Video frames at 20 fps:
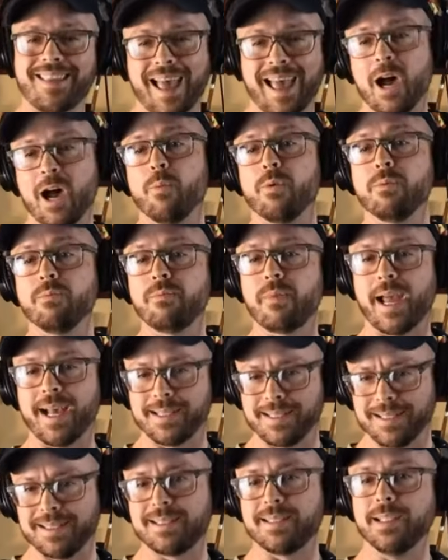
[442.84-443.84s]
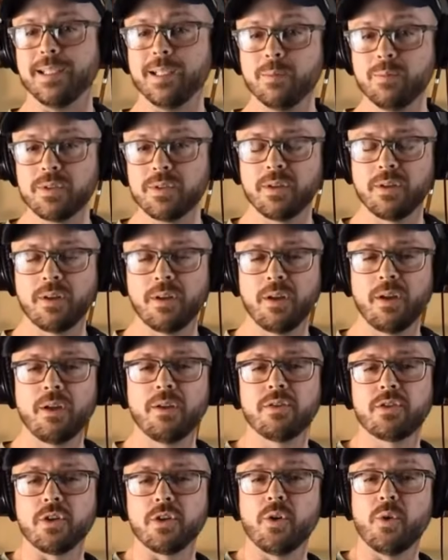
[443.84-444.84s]
album, as it seems.
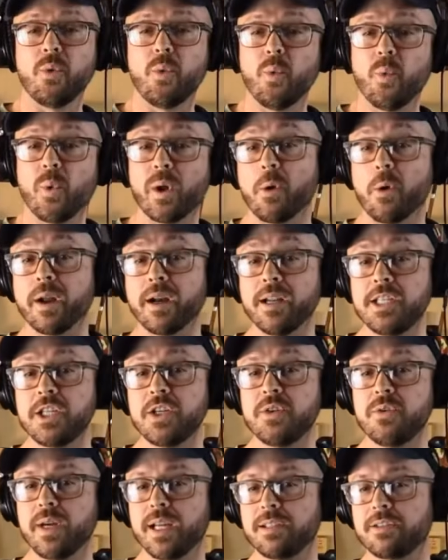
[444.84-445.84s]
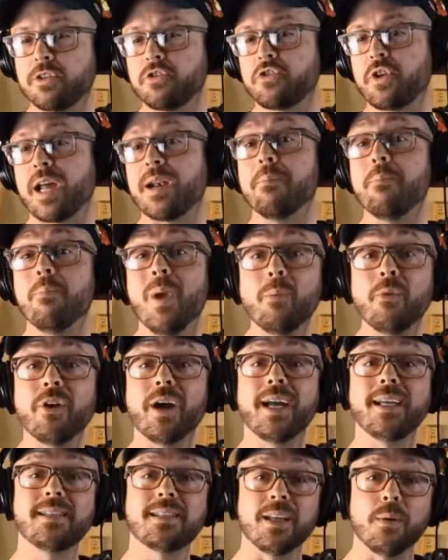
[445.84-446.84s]
So what I want to do is to try to
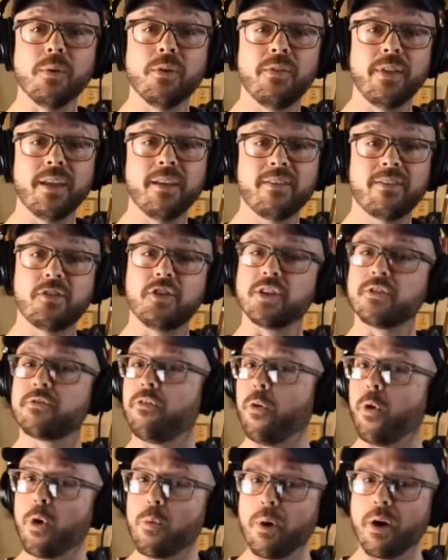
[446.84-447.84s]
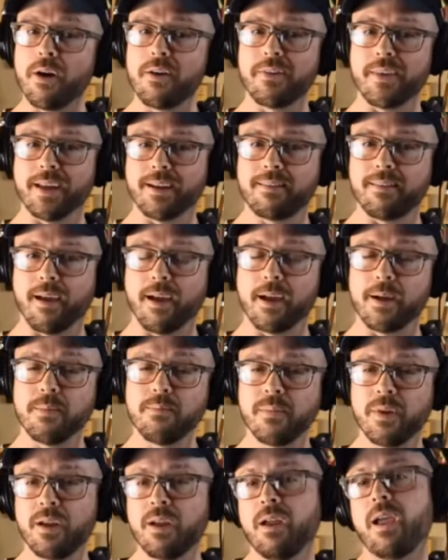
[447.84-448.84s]
memorize some of this, just 4 bars at a
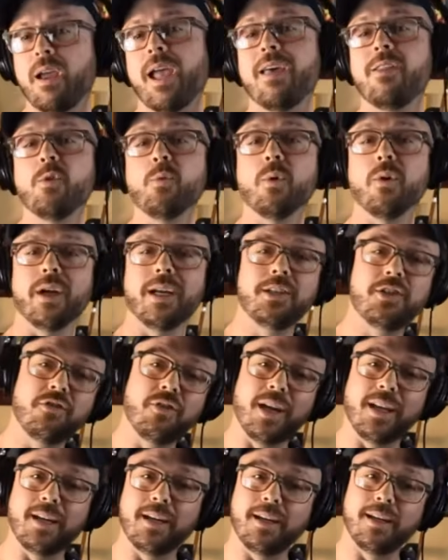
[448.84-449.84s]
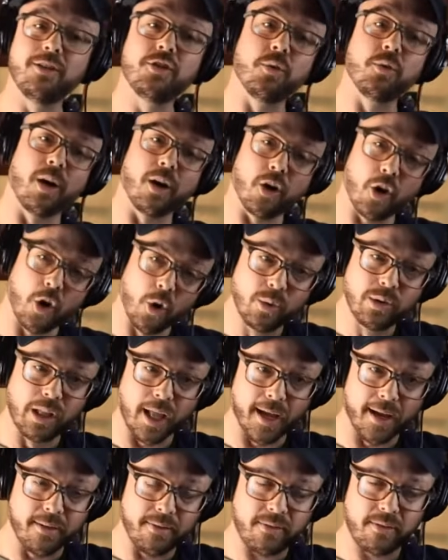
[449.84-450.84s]
time, and then we'll integrate it into our own
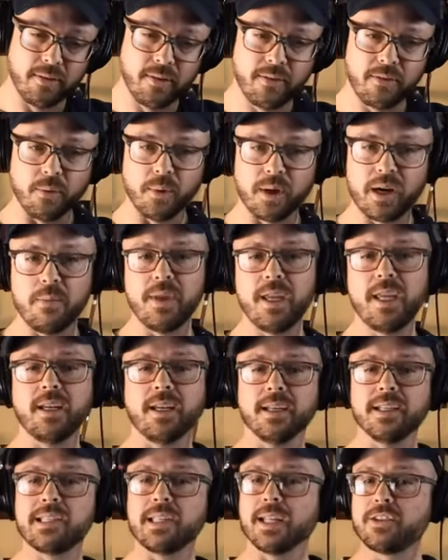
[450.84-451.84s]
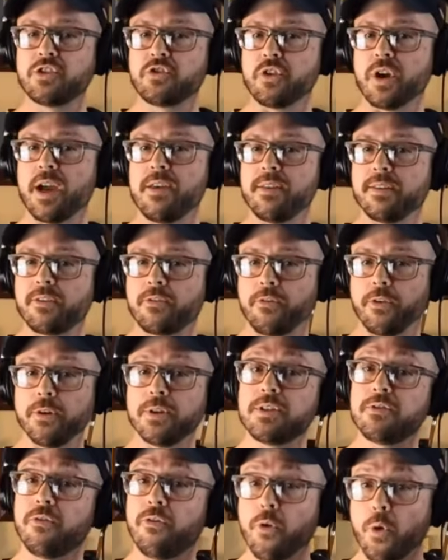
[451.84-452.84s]
lines. So what I mean is, let's try this
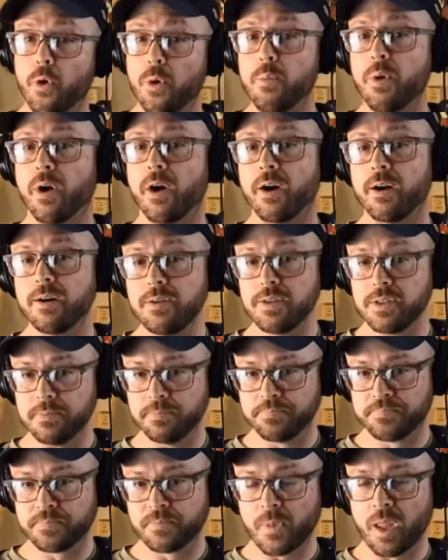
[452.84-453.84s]
first 4 bars